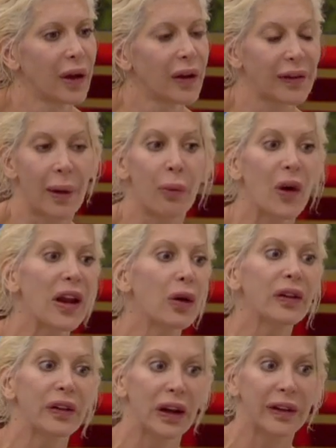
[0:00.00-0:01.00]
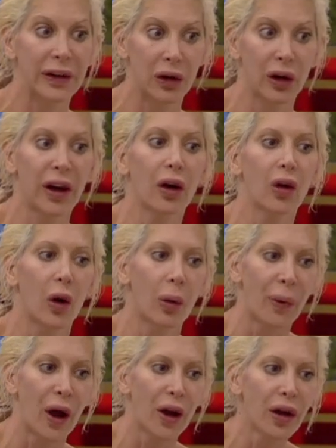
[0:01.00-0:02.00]
Yeah. So I'm really easy going on
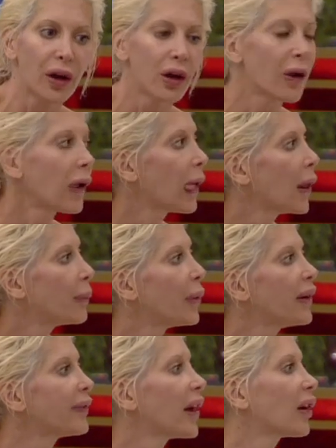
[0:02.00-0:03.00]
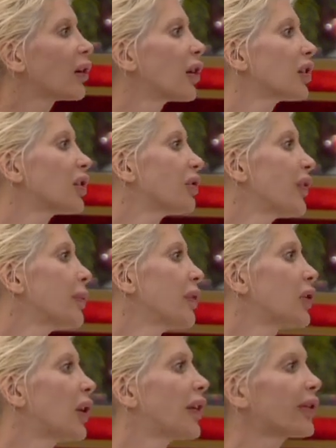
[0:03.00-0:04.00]
open, but it takes a lot of me
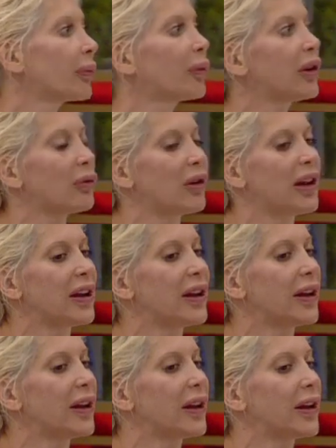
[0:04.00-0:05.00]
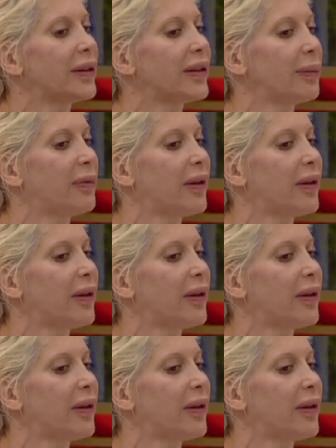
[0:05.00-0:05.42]
to let somebody really in deep.